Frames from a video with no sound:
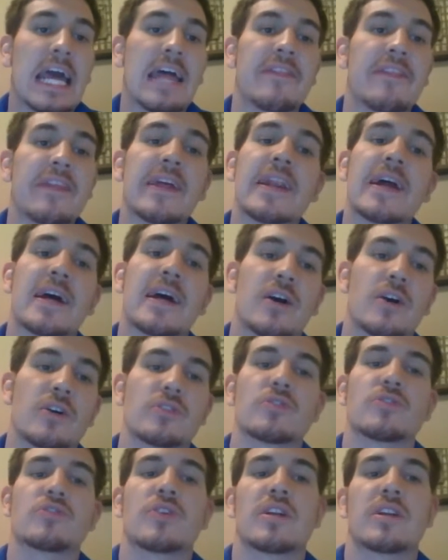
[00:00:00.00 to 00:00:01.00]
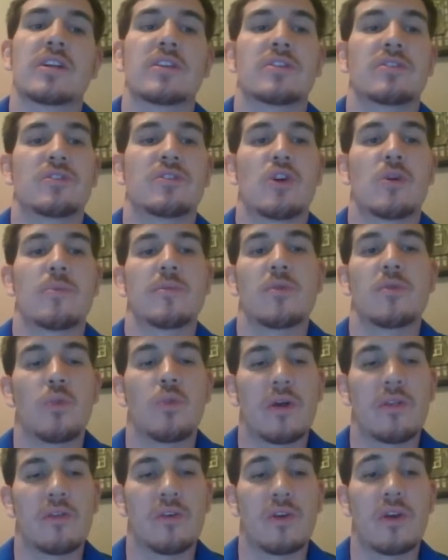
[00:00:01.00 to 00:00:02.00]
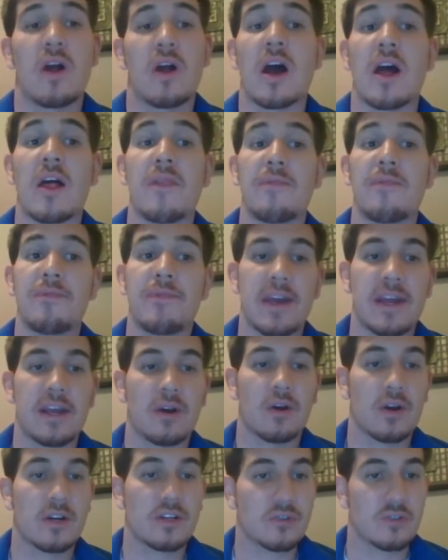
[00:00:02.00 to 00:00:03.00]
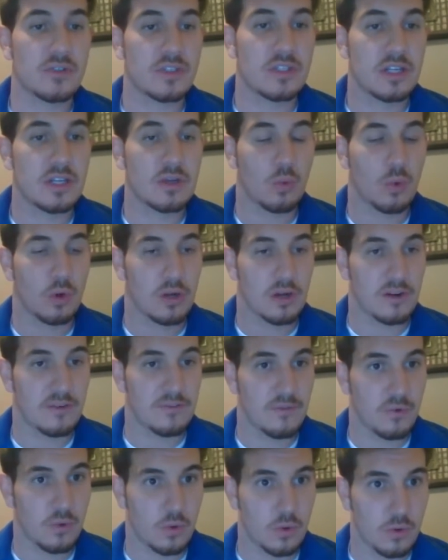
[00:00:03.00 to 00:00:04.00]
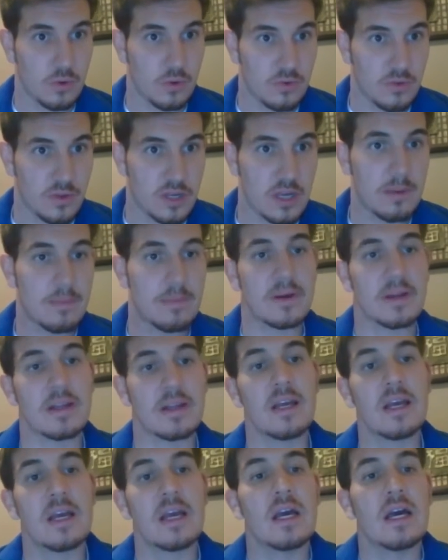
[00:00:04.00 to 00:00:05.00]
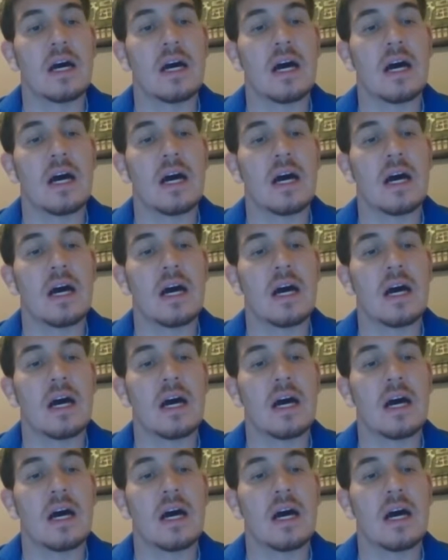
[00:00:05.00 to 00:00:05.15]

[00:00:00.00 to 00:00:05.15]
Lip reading: And then I also try to determine whether or not they are interested in working for the company.